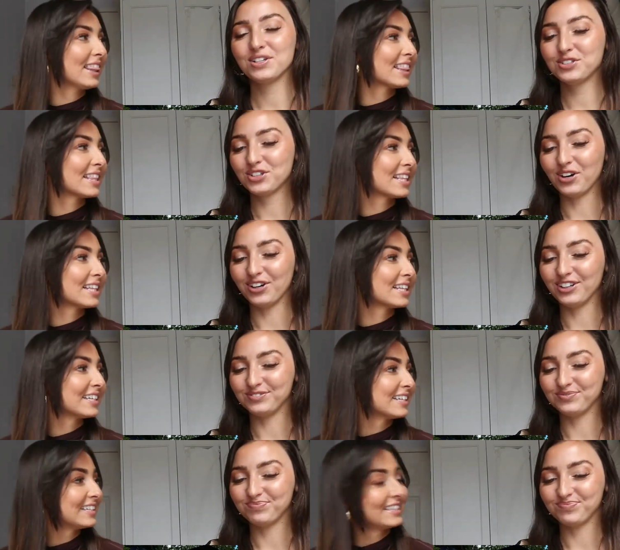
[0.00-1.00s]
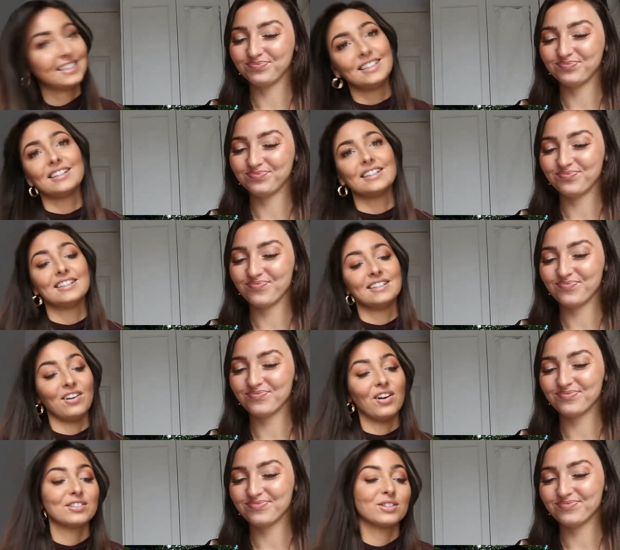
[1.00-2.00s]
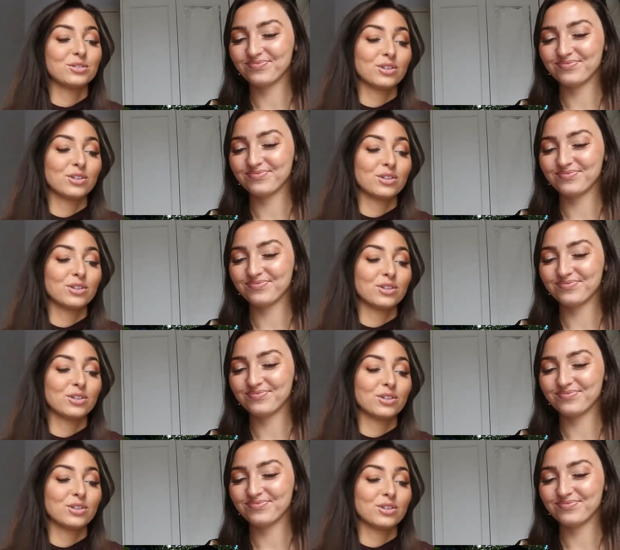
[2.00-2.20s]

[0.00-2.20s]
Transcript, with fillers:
Speaker 1: Too short.
Speaker 2: Oh, it's too